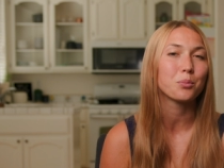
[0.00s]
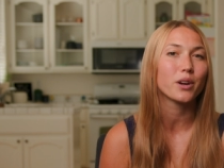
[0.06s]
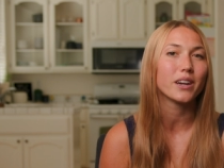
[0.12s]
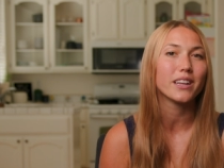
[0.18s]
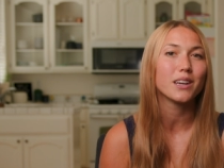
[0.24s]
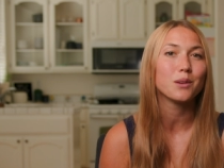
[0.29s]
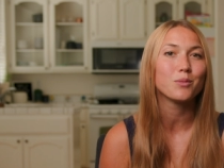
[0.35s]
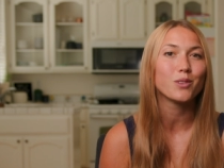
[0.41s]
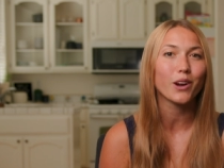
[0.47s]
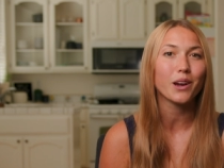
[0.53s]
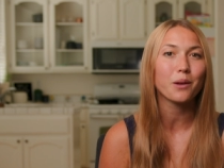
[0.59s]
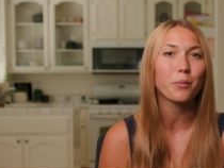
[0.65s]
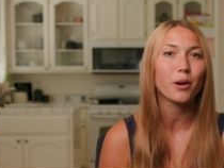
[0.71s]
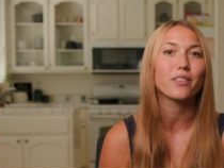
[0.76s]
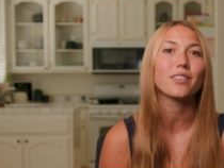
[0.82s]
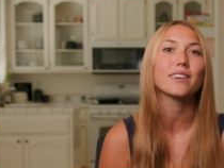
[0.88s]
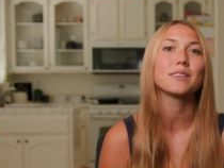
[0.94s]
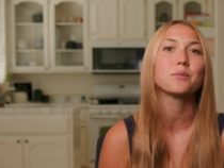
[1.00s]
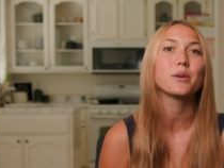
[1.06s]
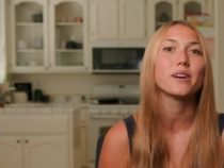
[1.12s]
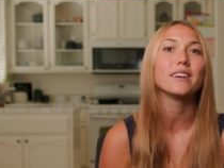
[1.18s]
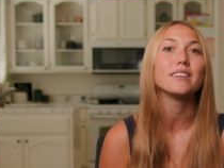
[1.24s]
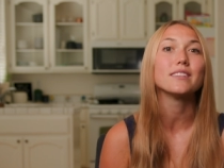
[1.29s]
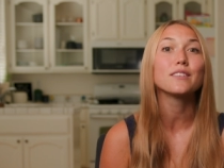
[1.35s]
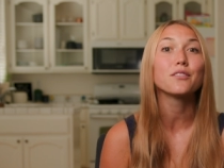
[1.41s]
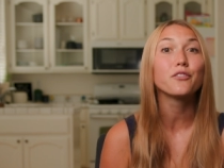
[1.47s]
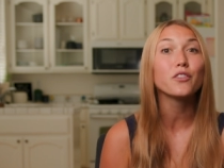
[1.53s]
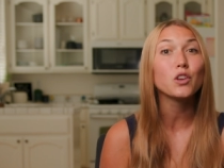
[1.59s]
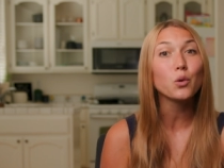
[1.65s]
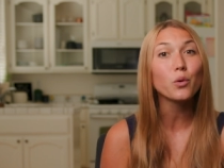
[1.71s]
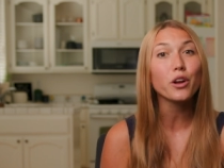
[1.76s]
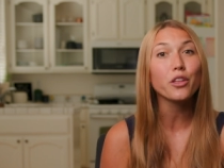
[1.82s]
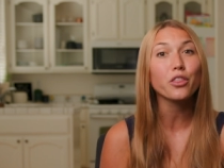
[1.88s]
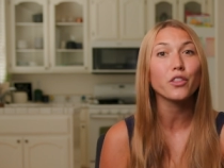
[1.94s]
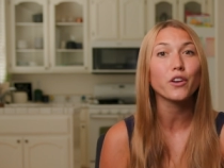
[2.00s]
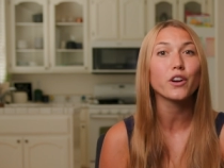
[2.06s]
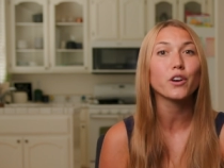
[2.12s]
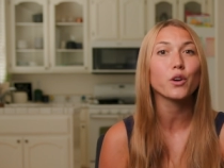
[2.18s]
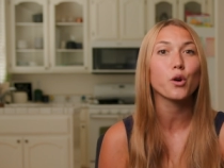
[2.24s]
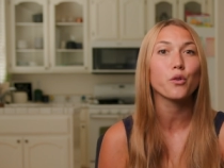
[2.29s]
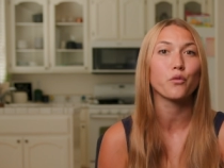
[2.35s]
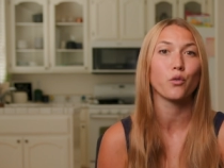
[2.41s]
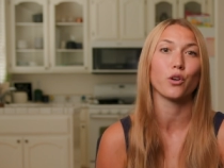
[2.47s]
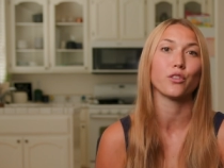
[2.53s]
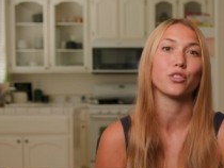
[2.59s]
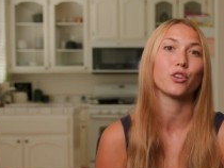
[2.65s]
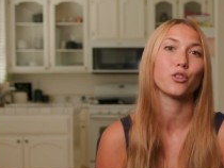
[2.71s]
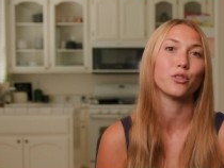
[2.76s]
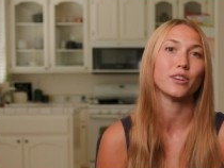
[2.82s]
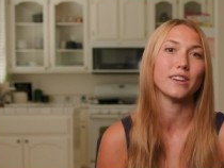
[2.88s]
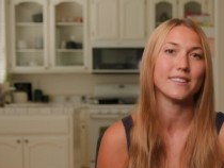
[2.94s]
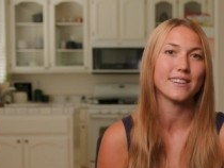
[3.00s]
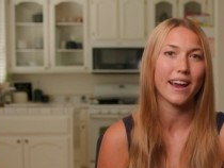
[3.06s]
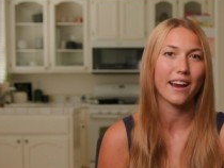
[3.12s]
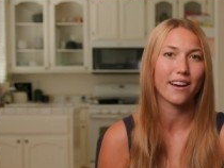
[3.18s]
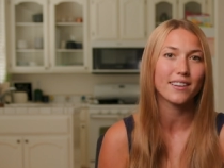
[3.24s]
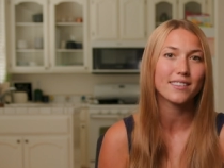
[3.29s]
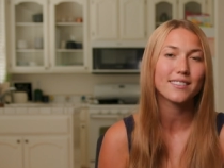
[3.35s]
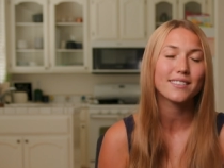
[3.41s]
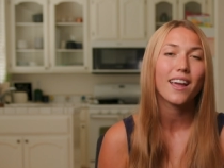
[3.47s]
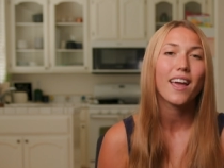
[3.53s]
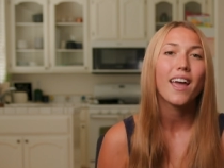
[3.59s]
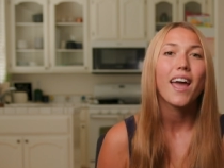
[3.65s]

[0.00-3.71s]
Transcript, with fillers: perineum during birth experienced fewer third or fourth degree tears.